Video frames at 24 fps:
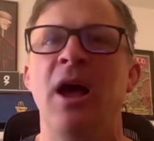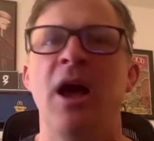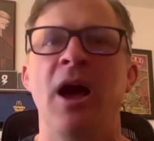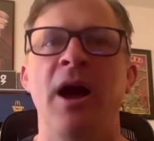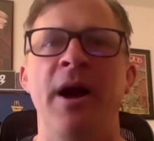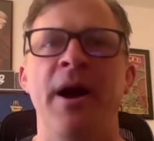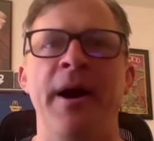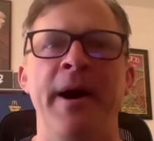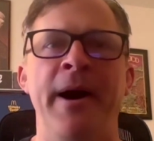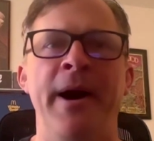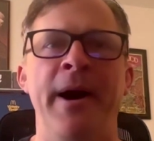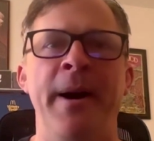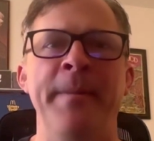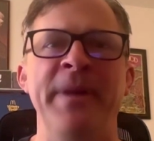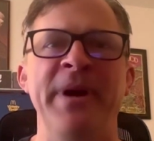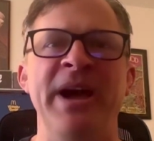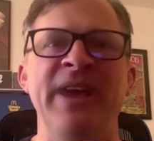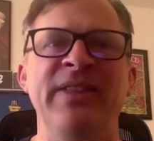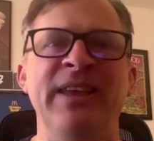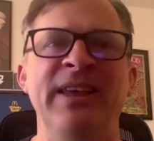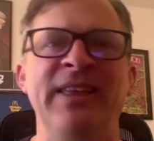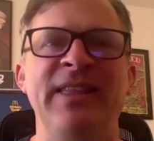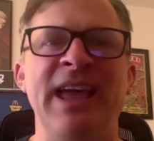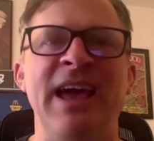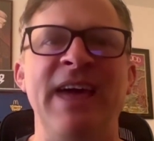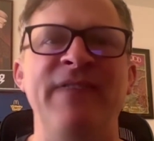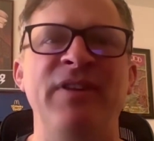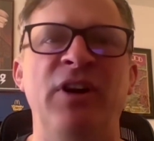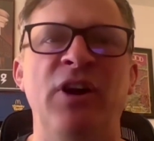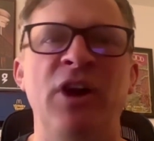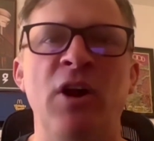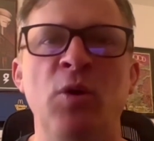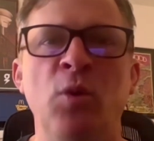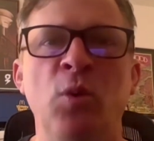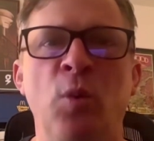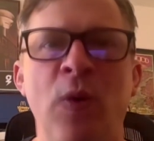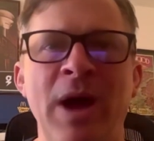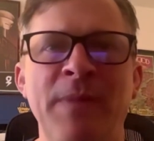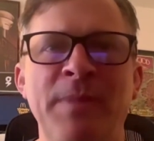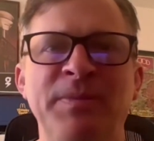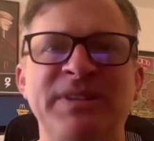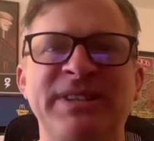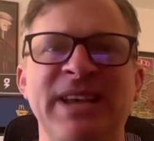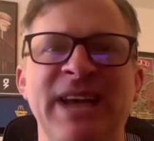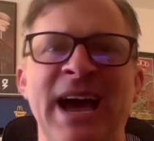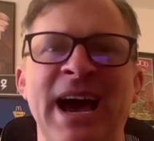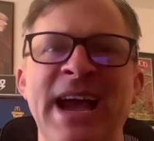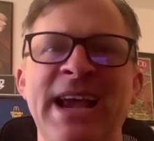And then they have their own
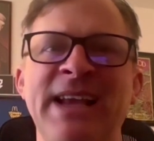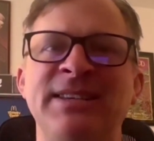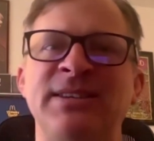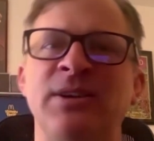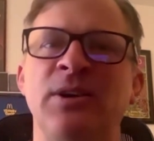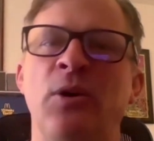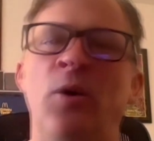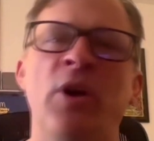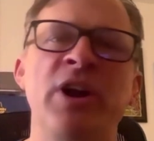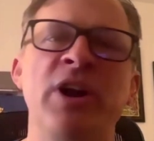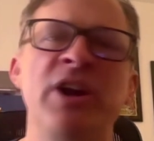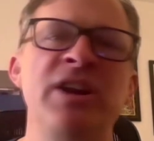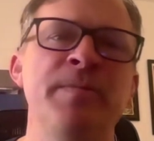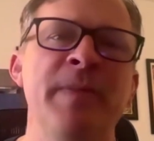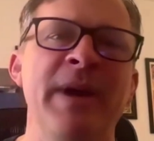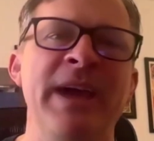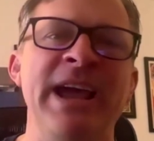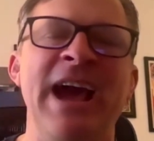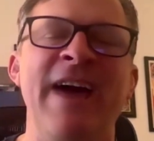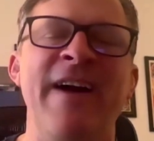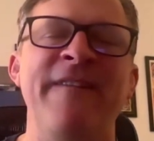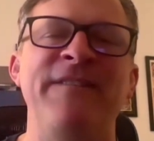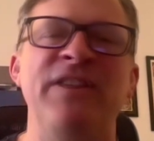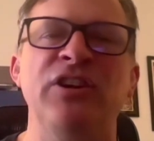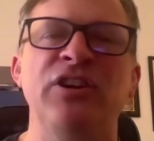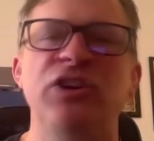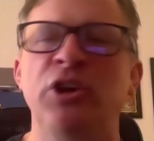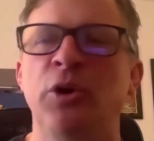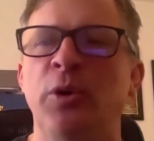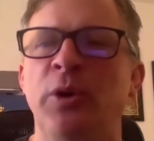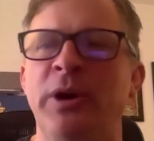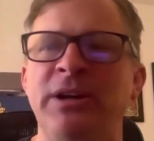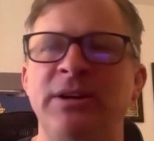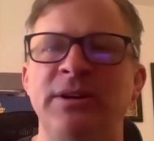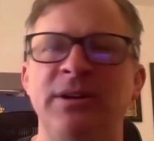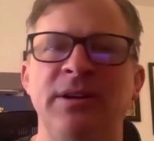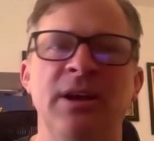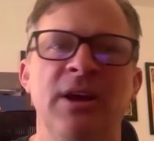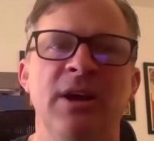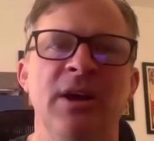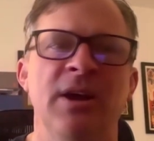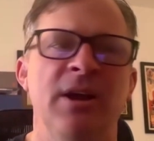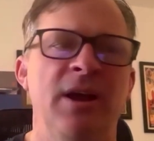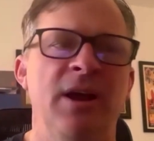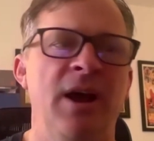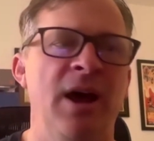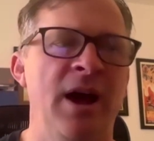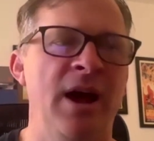websites, or you may have to do it.
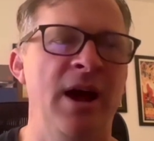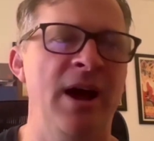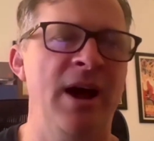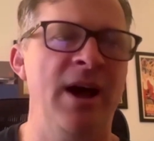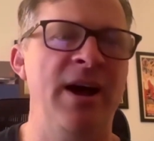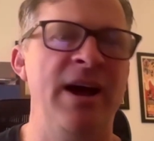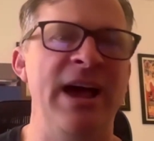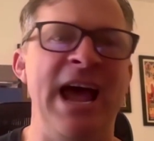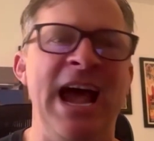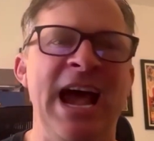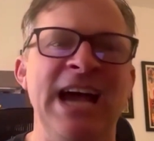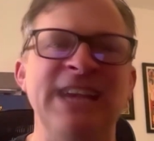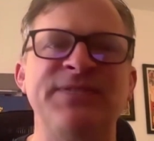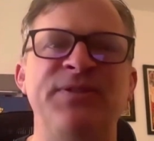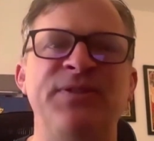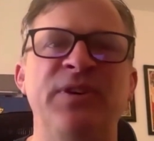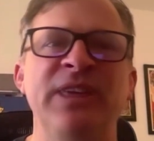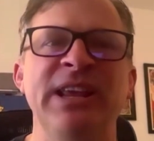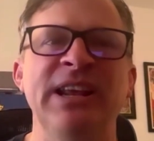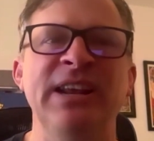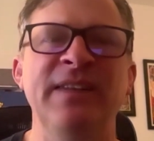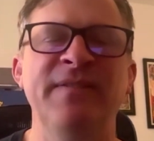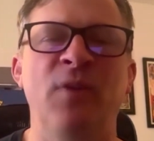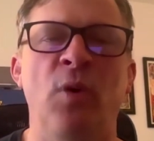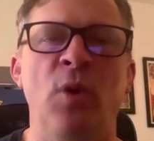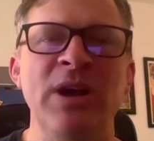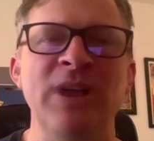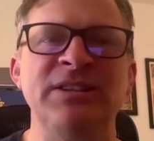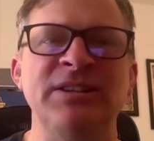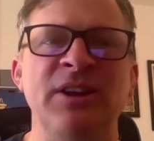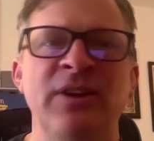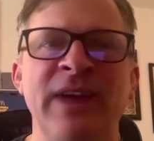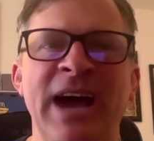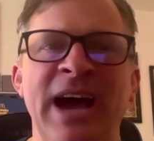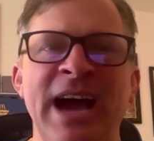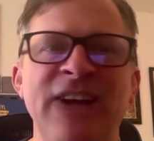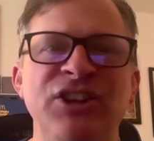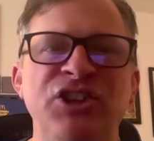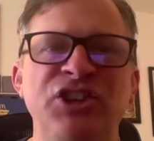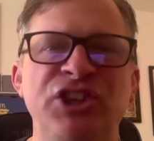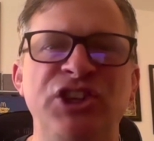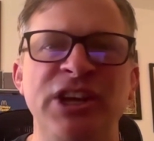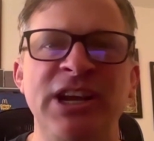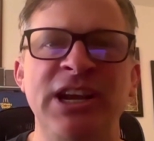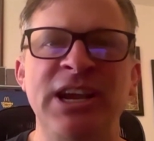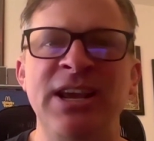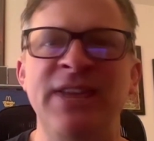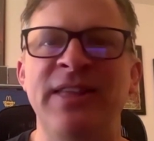Ask for the invoice on
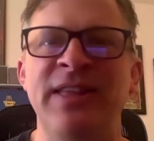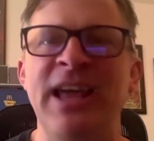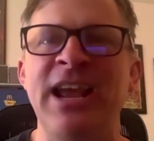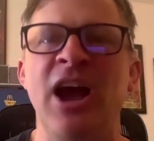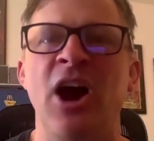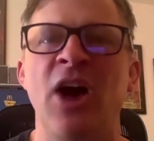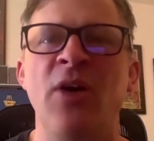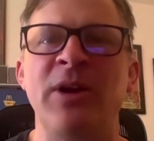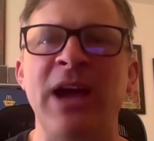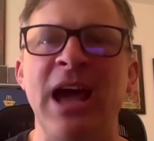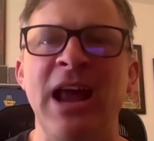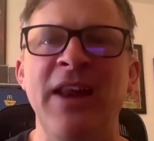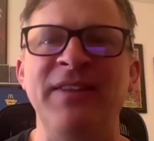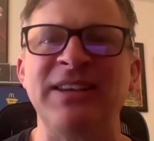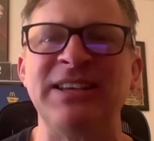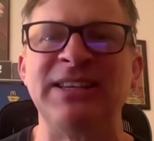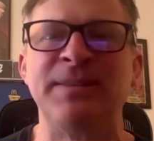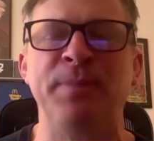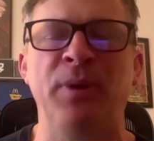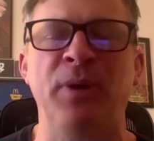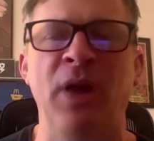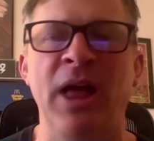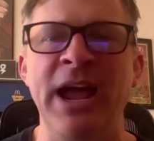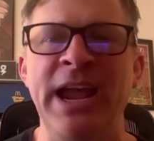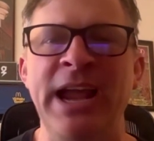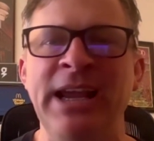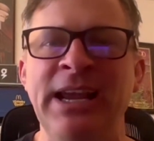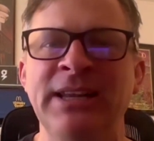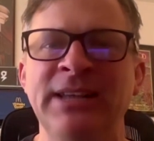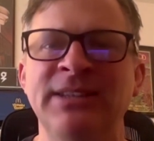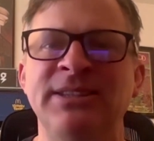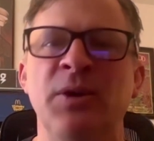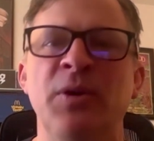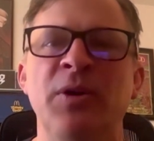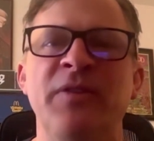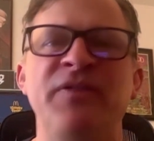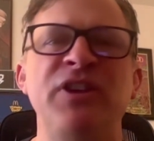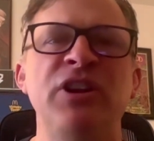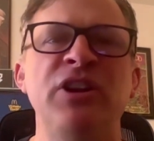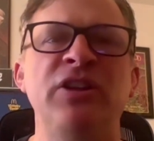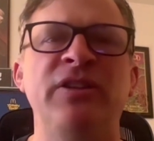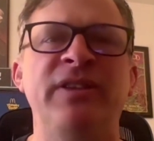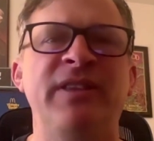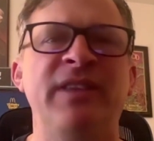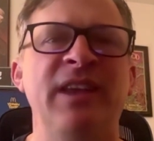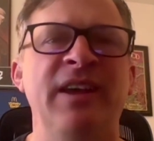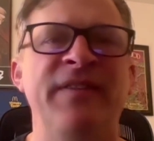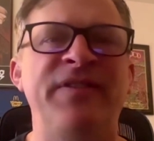IG. They all kind of explain. So
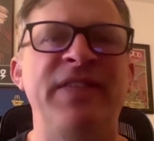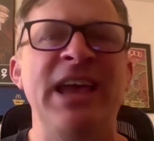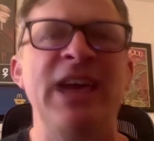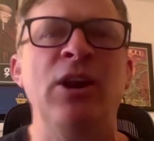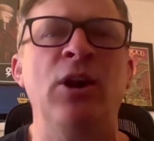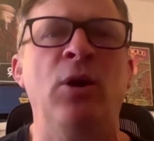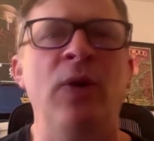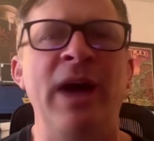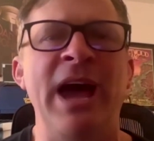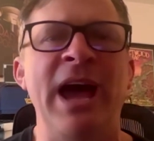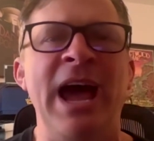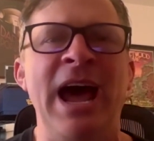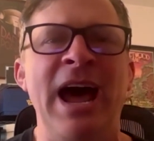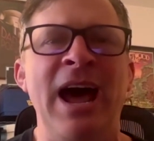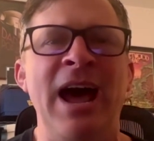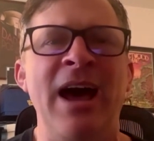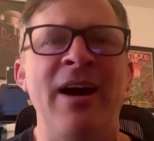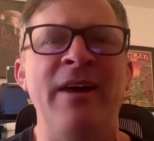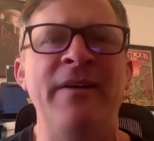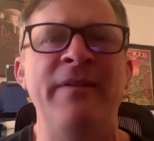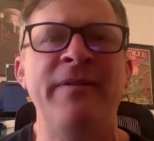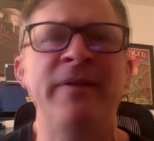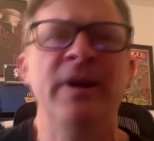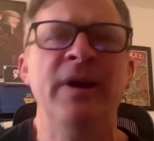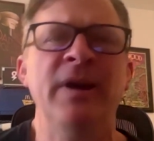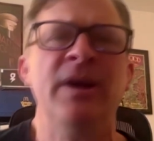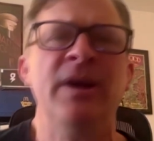if they don't have